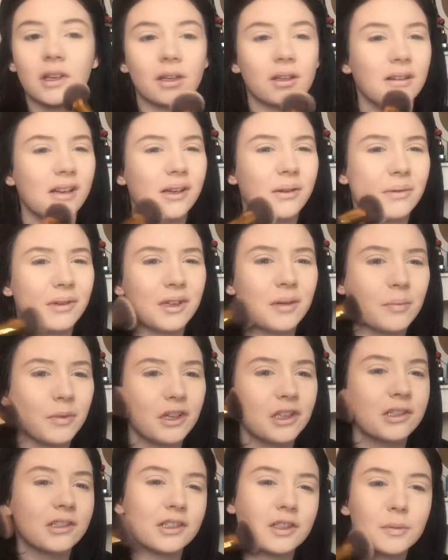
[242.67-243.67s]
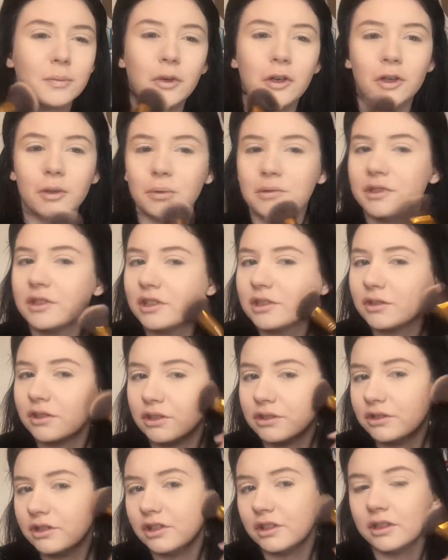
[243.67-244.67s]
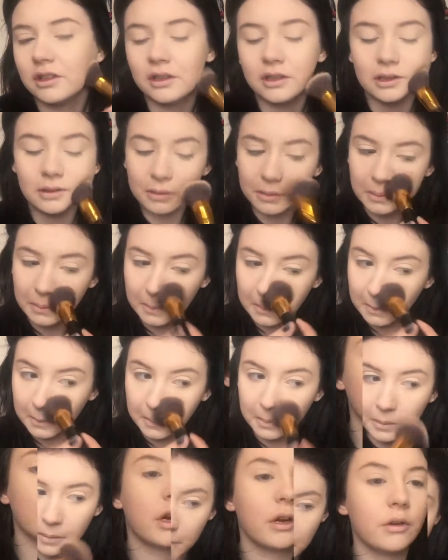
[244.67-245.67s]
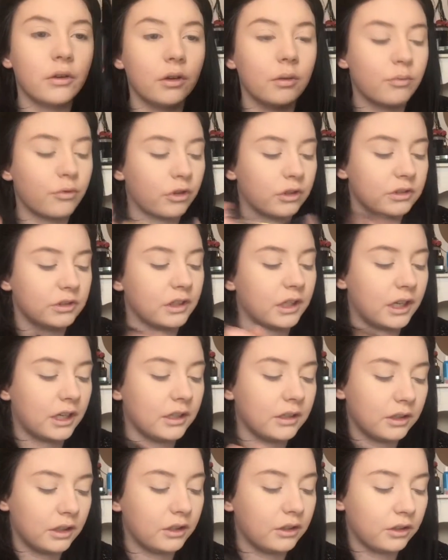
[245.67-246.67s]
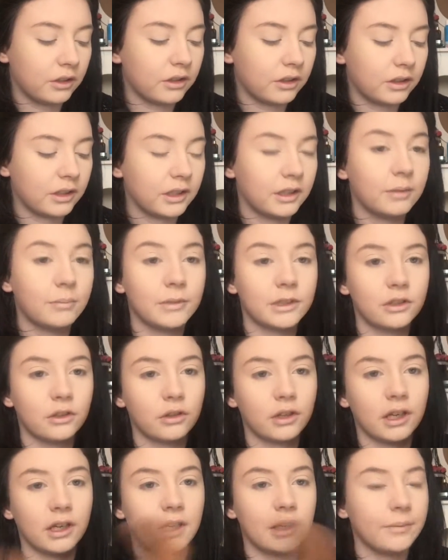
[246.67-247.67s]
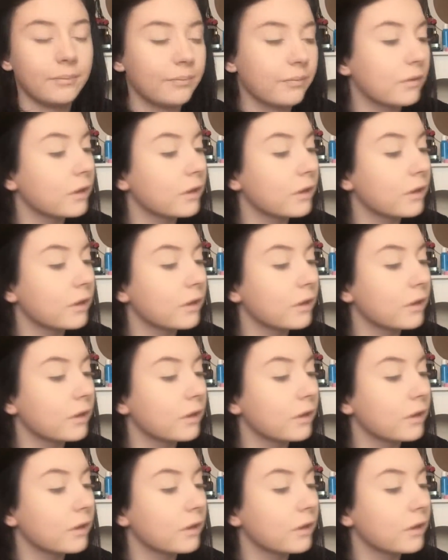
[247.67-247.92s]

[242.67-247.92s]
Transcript: like when you burst a spot. It was disgusting. I'm going with my Hoola bronzer, another thing that my dog ate.